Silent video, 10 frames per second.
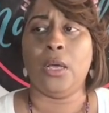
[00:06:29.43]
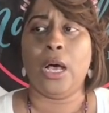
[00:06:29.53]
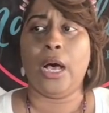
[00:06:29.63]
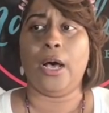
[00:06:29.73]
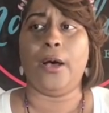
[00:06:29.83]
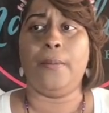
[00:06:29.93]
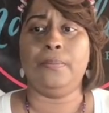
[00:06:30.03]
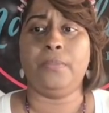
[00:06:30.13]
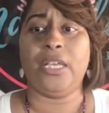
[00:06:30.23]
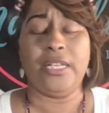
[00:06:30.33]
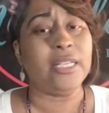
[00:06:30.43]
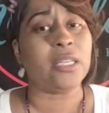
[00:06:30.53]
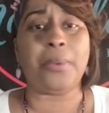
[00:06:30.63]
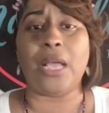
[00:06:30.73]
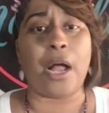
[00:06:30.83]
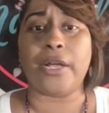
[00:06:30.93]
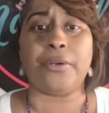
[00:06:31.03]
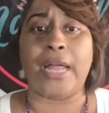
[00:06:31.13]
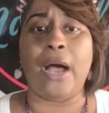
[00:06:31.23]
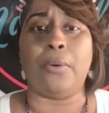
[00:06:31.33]
it needs to be
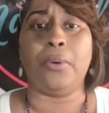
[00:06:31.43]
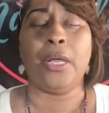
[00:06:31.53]
ironed out.